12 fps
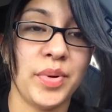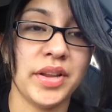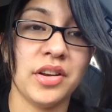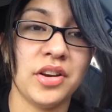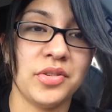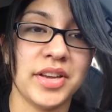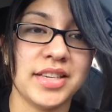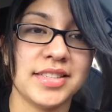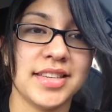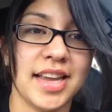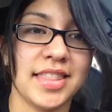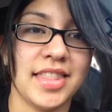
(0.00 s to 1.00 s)
But no, he
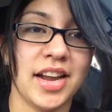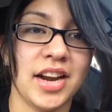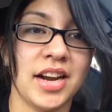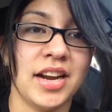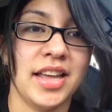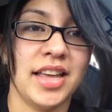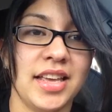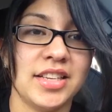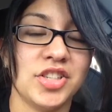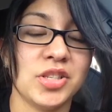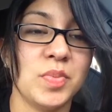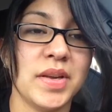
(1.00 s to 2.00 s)
stayed there
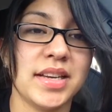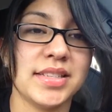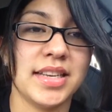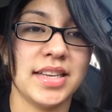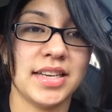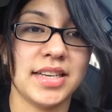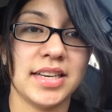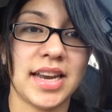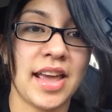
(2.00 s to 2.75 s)
just because he didn't